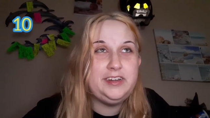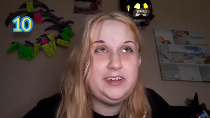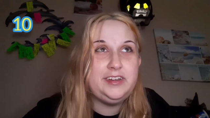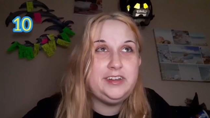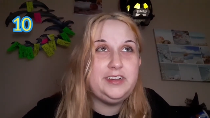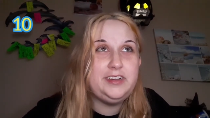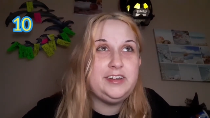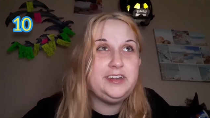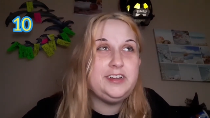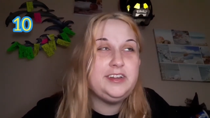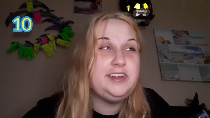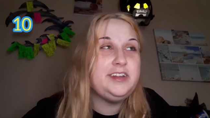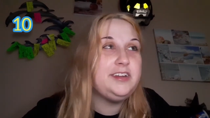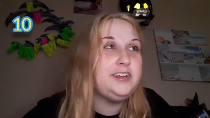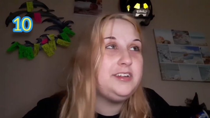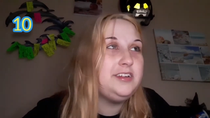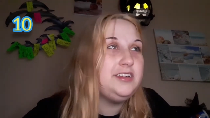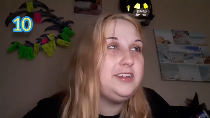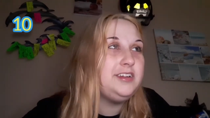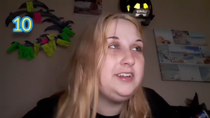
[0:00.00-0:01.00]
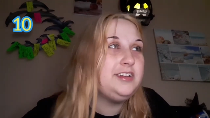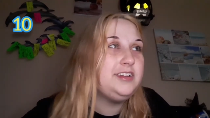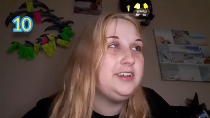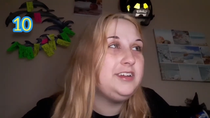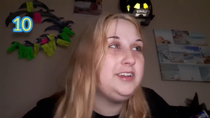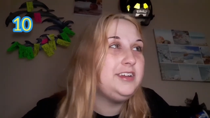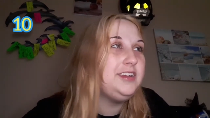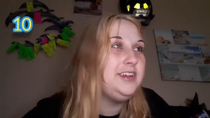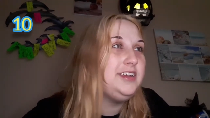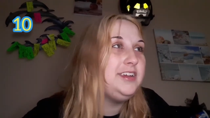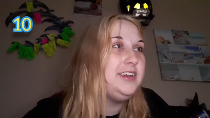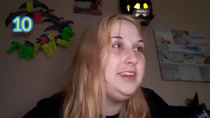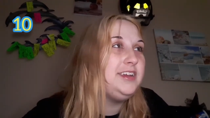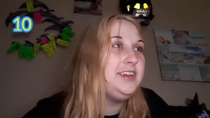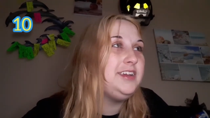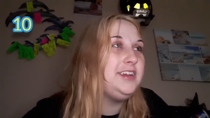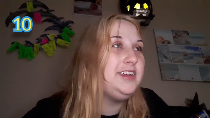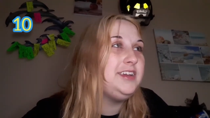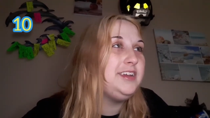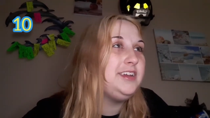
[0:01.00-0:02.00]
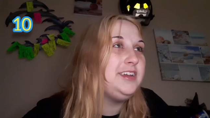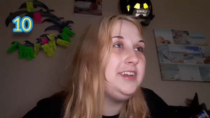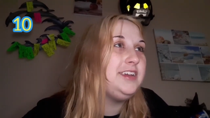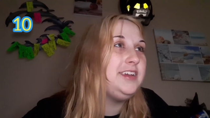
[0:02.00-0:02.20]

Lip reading: No one is speaking in this clip.